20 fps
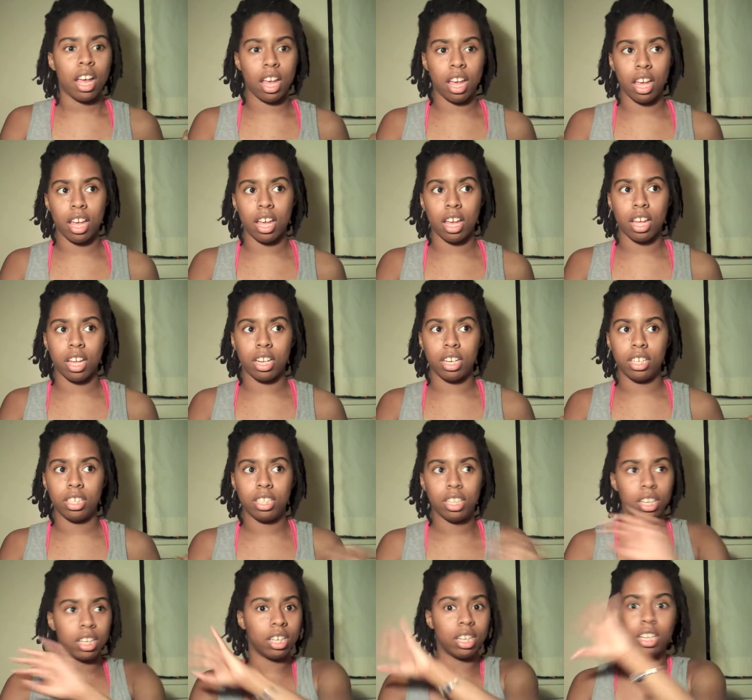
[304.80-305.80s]
And
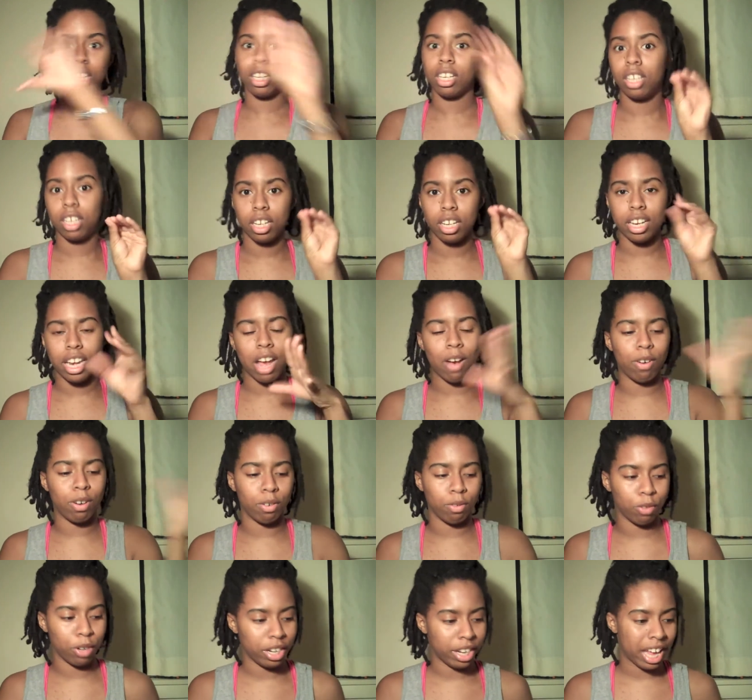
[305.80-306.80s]

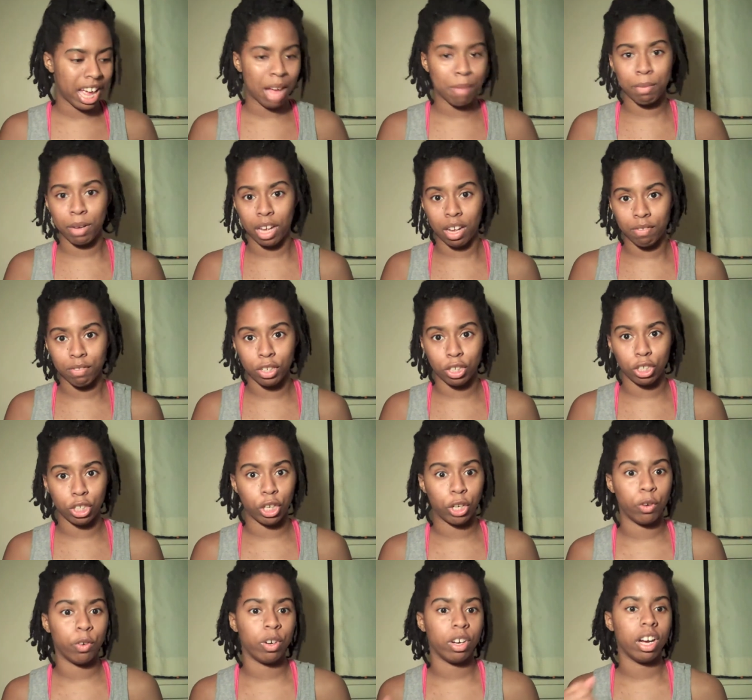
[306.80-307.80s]
now a recap of the
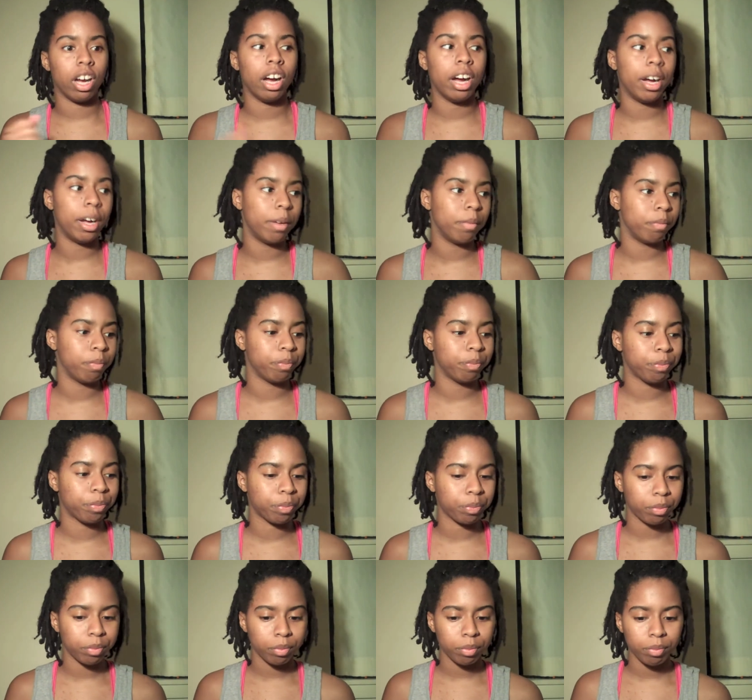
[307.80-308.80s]
show. Um,
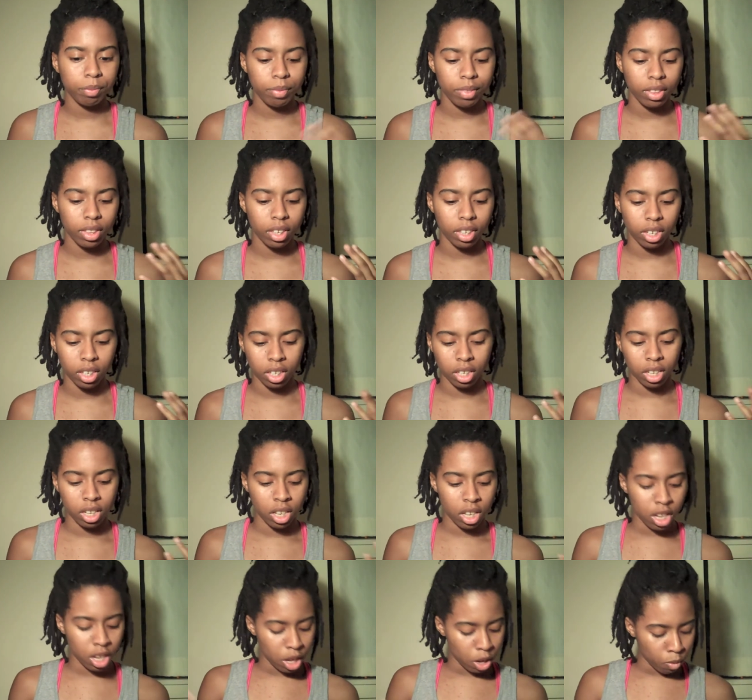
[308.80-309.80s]

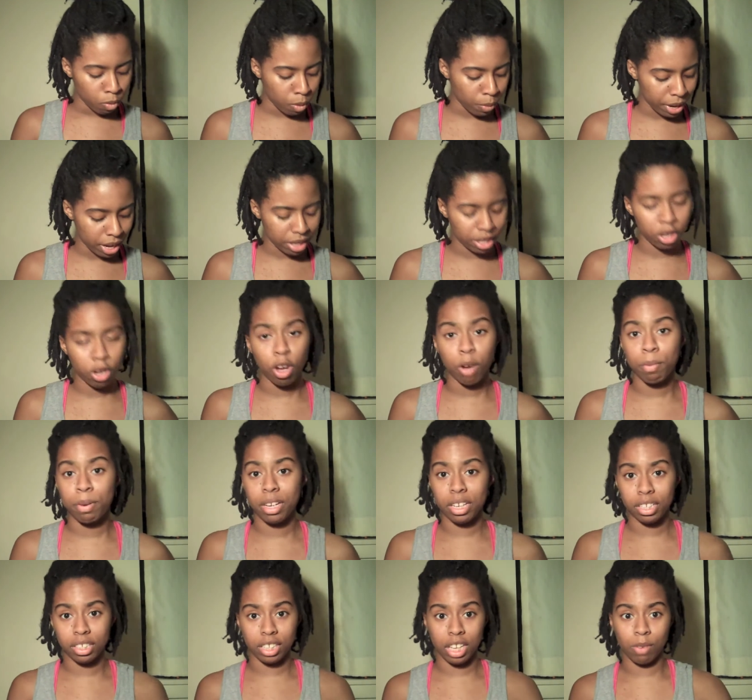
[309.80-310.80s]
well, we get the
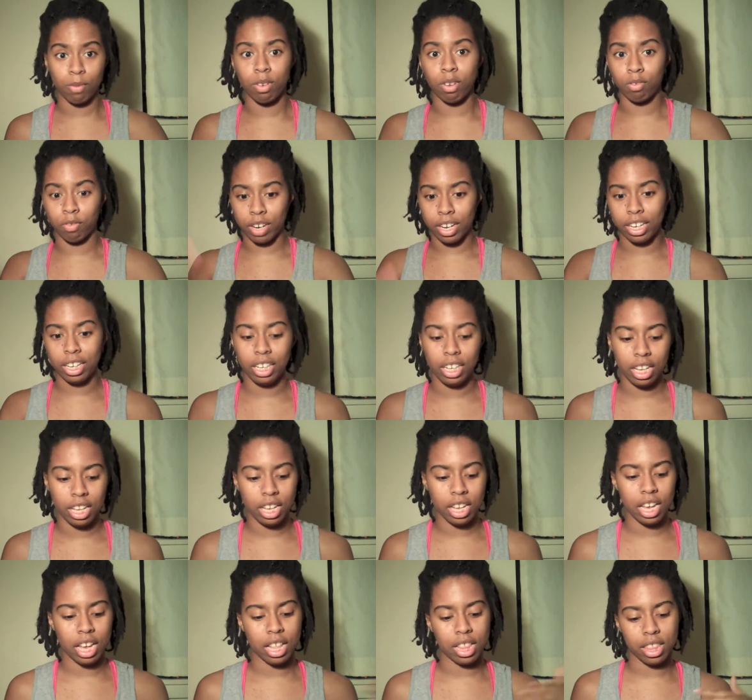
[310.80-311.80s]
opening scene with
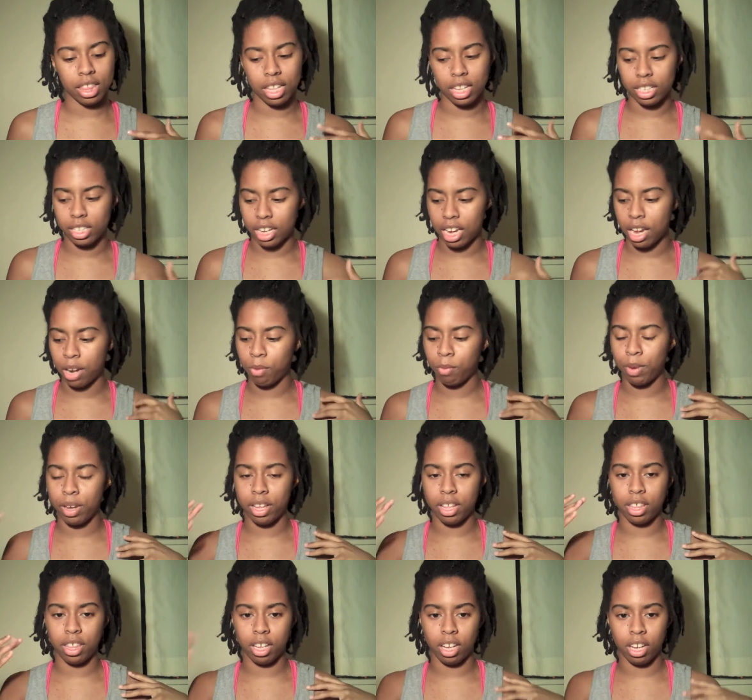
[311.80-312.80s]
Renly in the tent
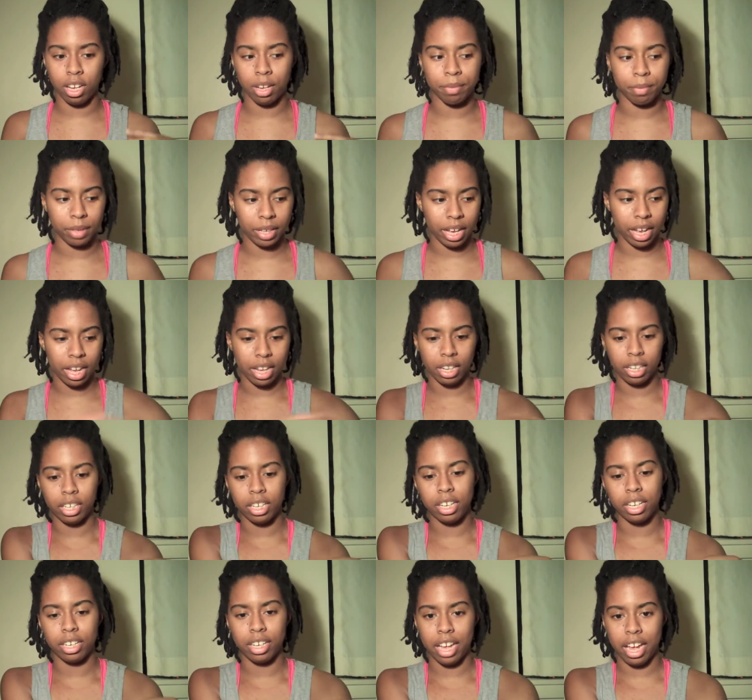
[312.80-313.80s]
with um,
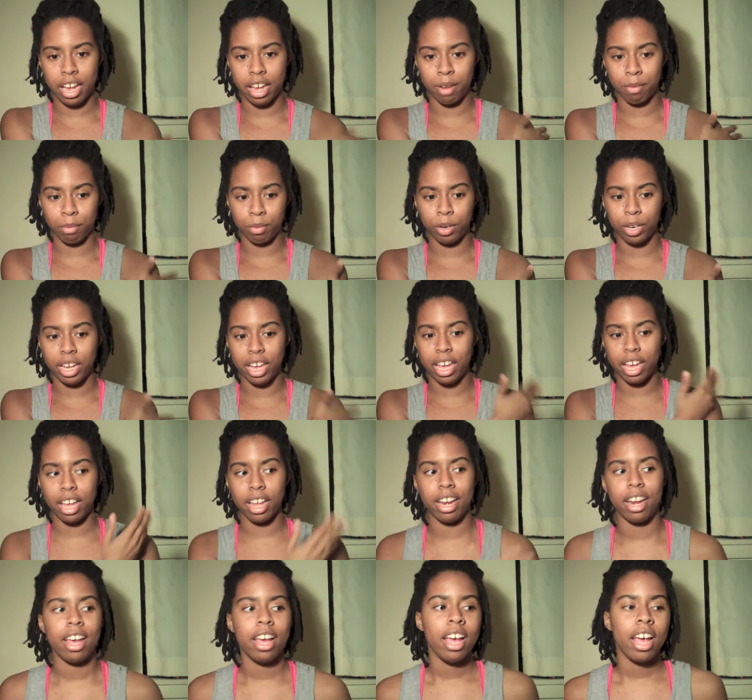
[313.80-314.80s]
Catelyn and
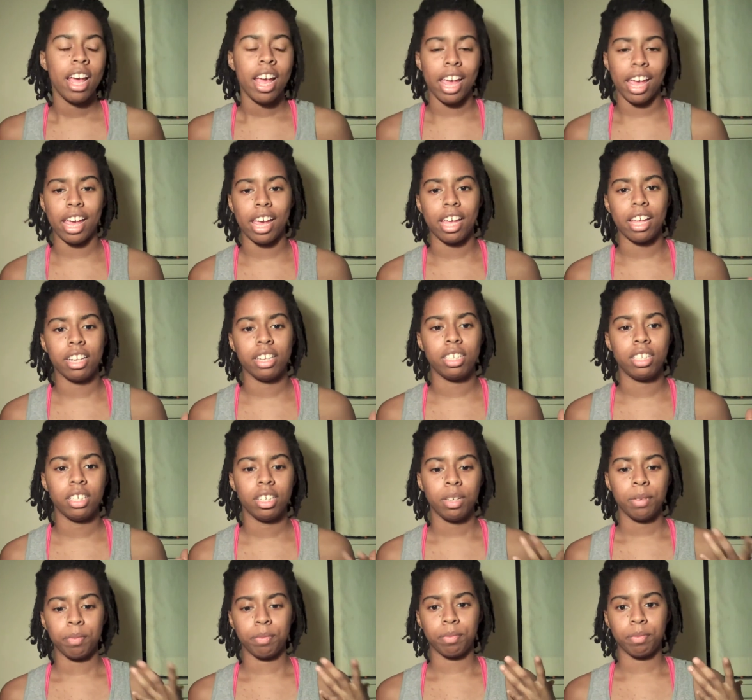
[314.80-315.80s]
Brienne, and
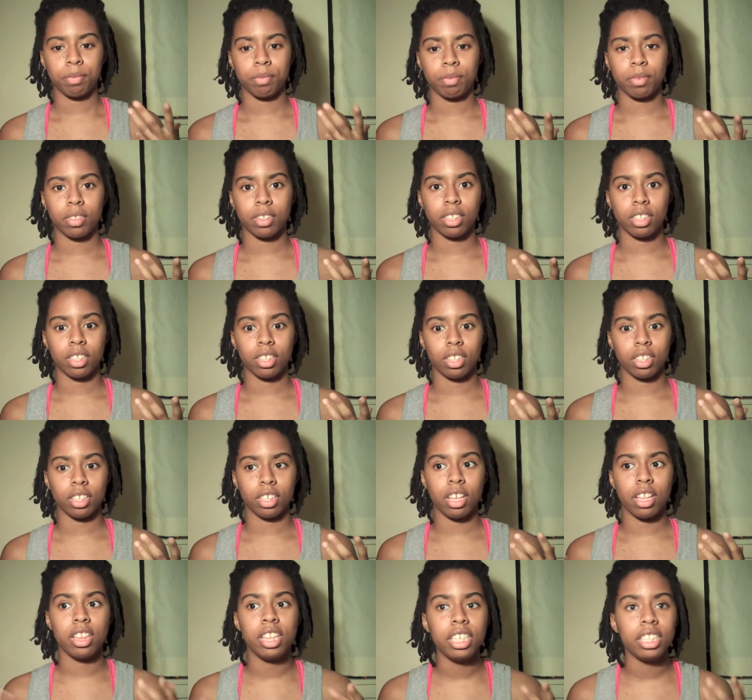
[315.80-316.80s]

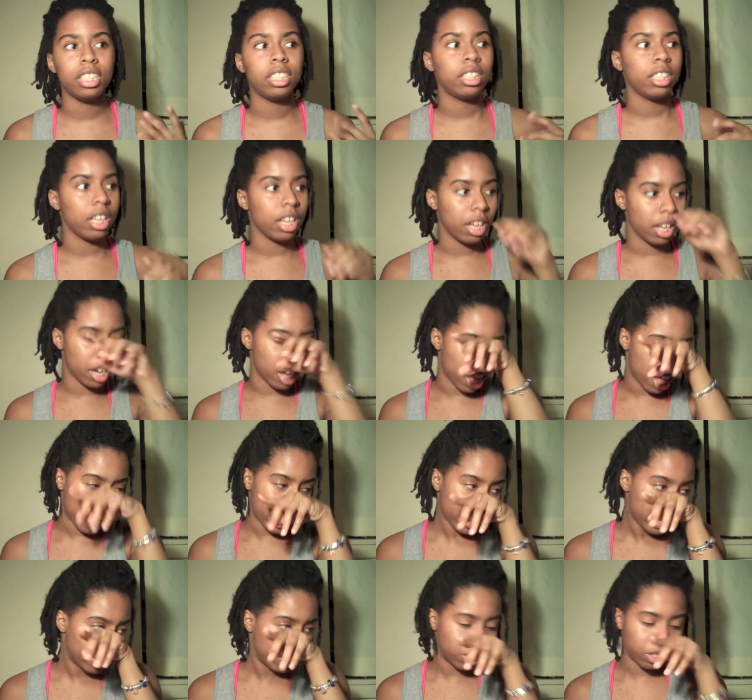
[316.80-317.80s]
this scene
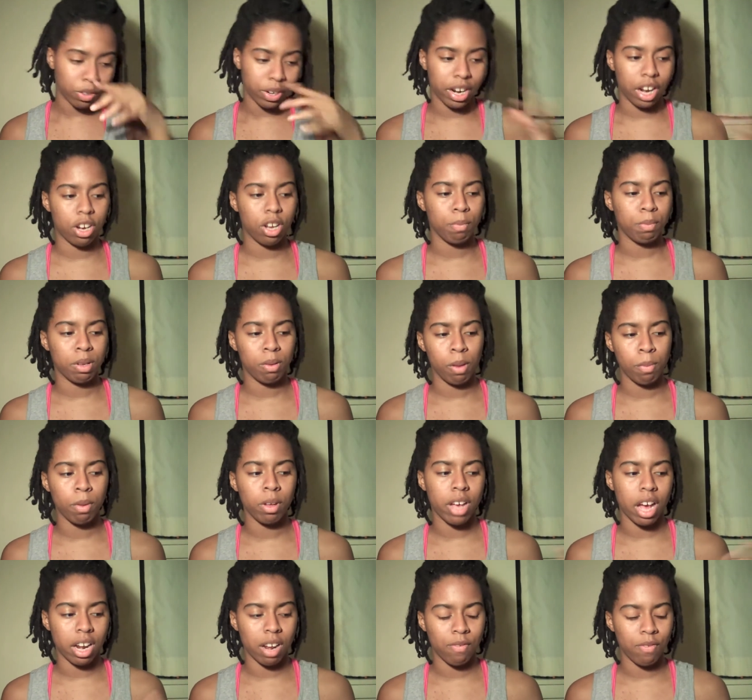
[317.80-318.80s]
I enjoyed. I know some people
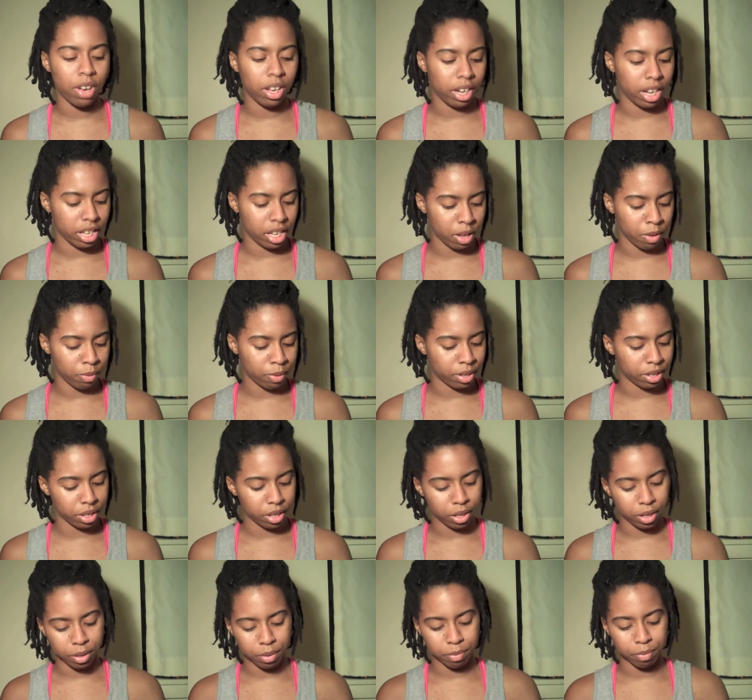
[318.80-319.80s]
kind of felt like it was
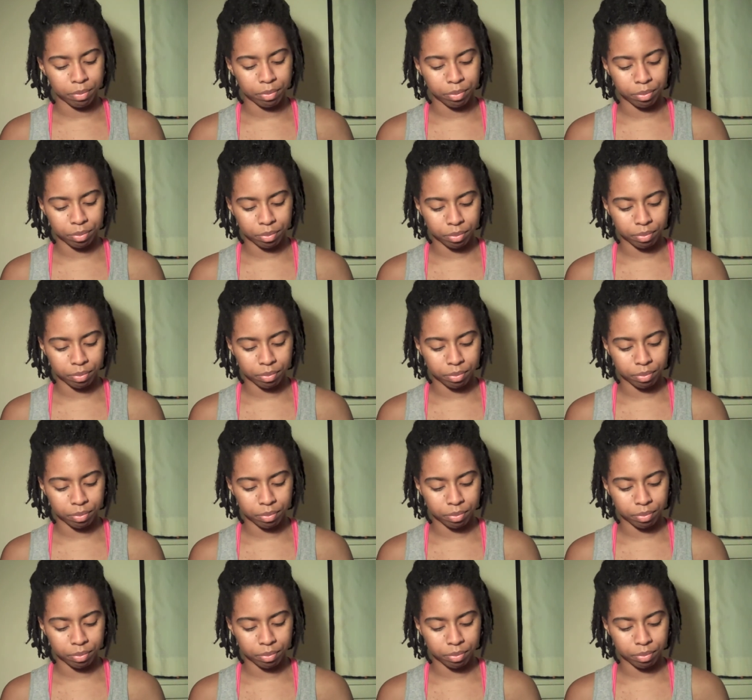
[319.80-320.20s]
um